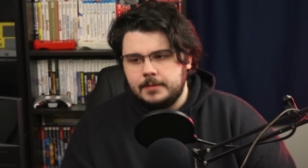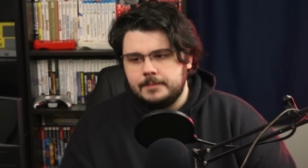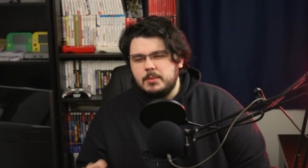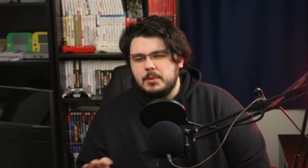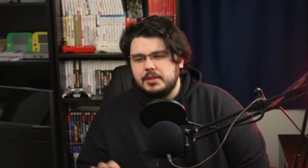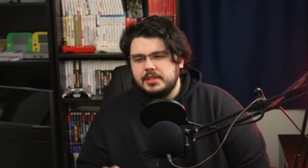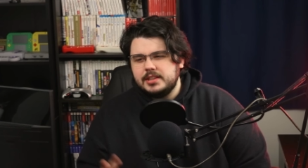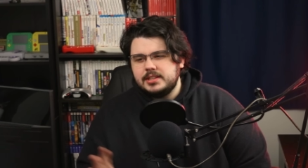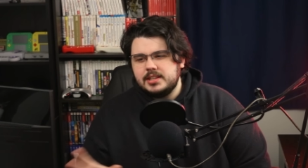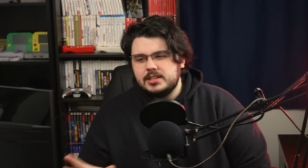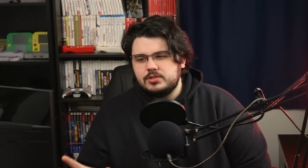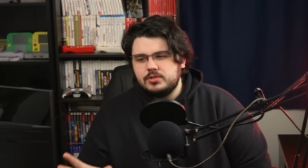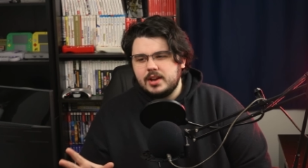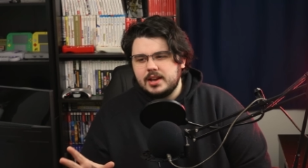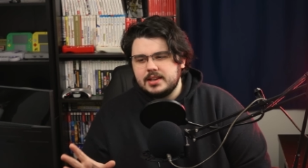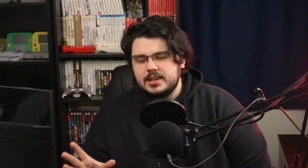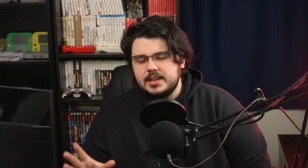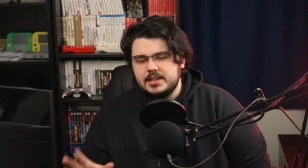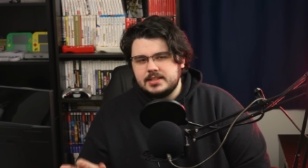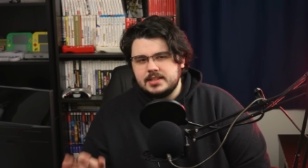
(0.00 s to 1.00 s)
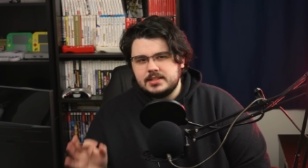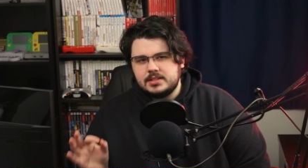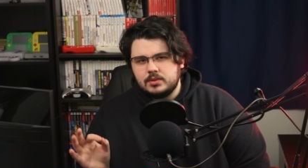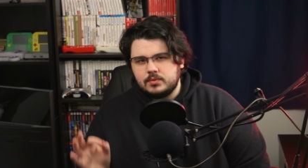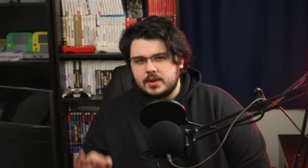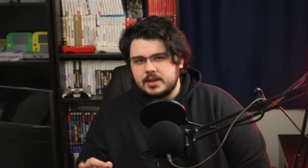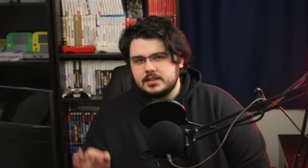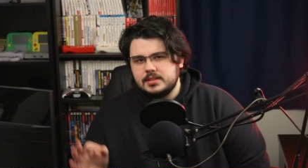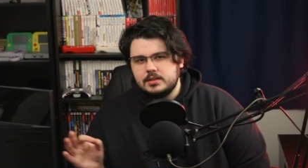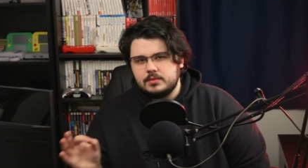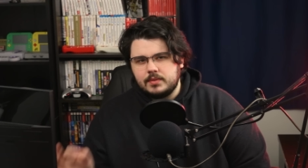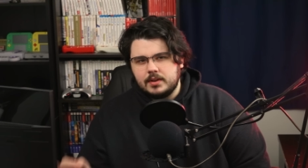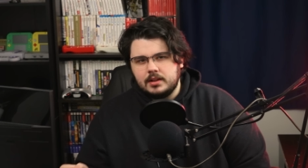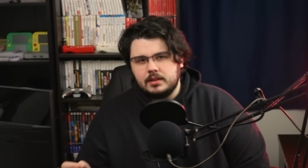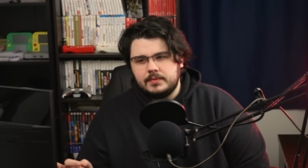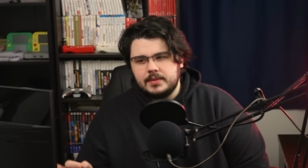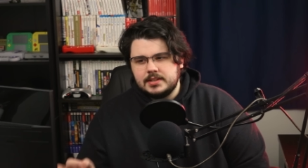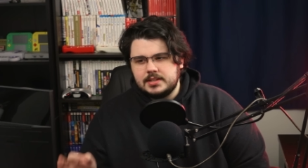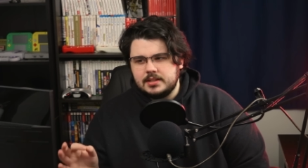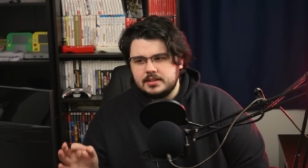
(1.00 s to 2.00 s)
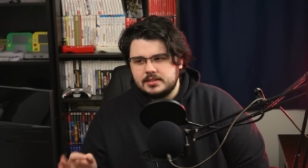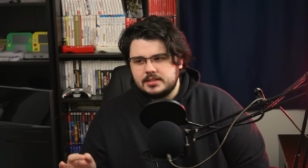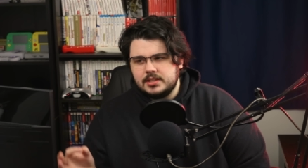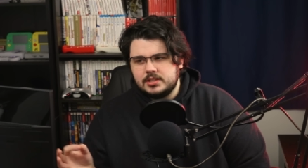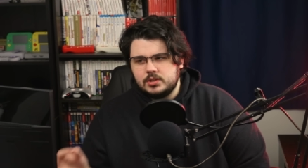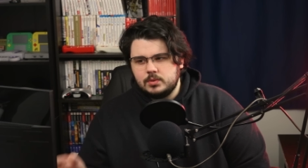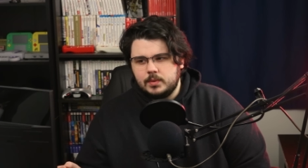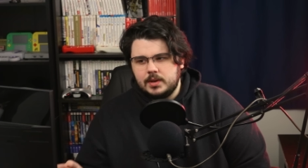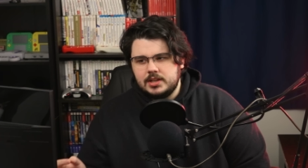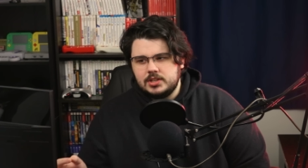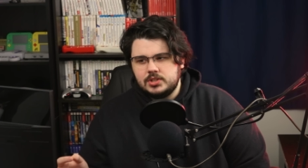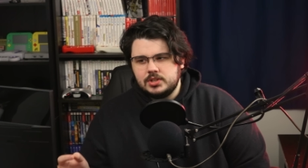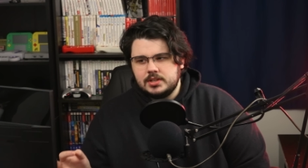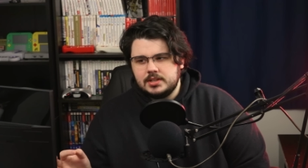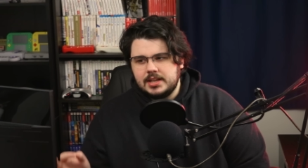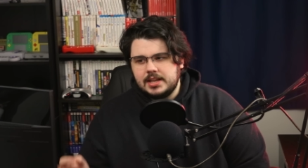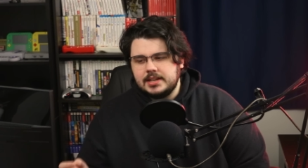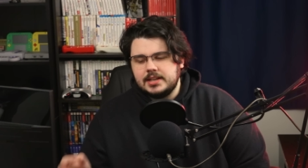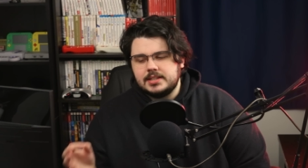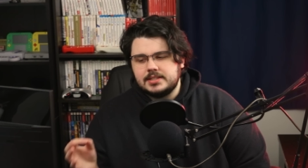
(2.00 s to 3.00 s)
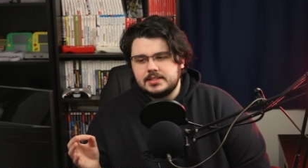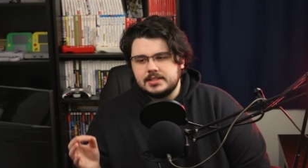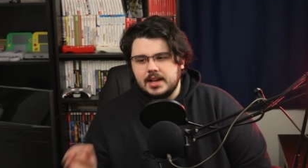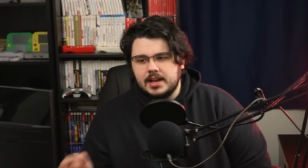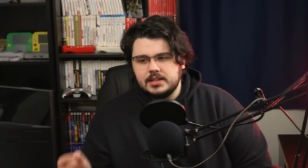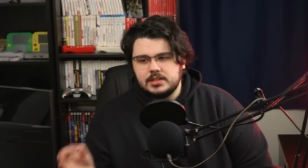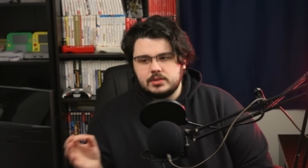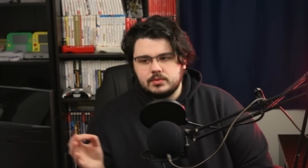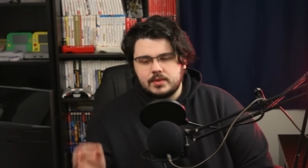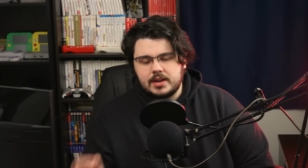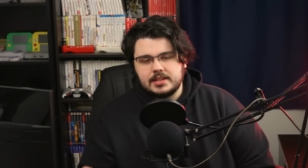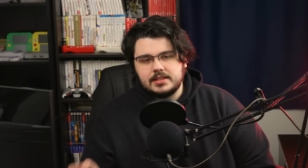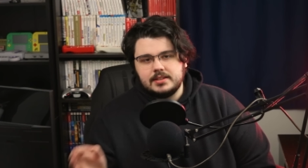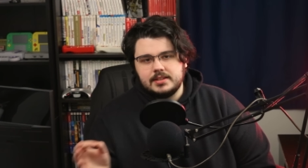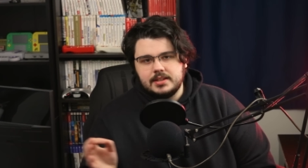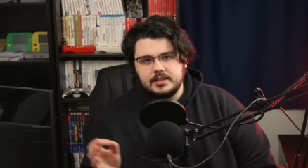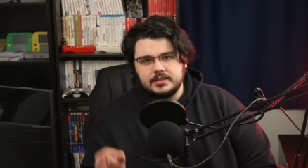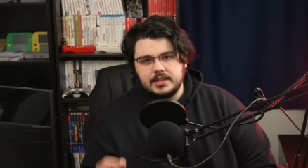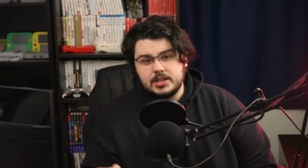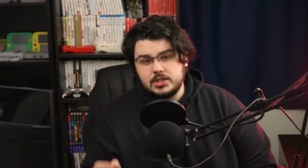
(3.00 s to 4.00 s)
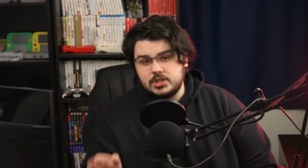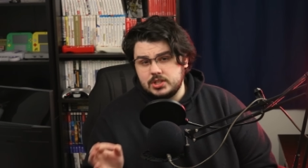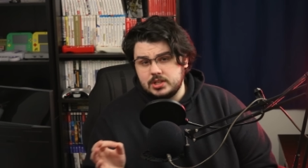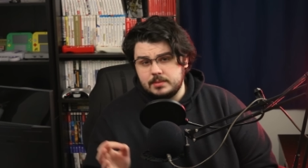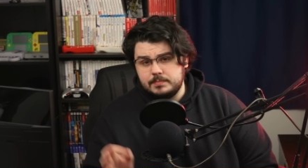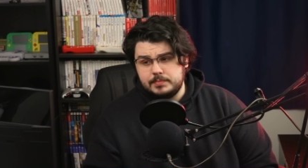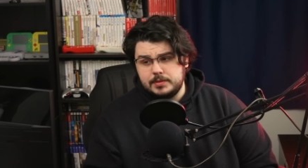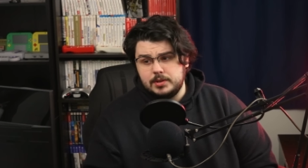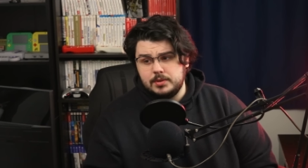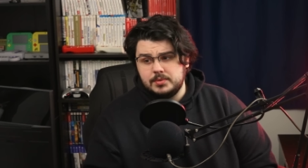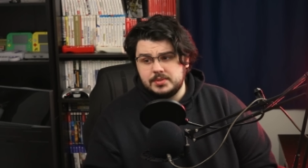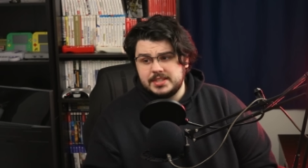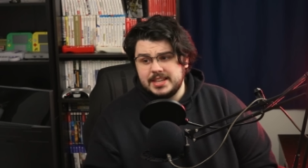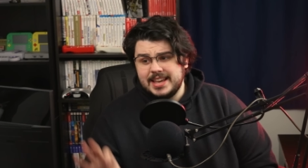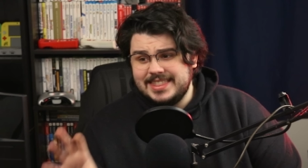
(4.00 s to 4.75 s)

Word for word: And while the diss track isn't directly relevant to the situation, and it's not directly alleging abuse,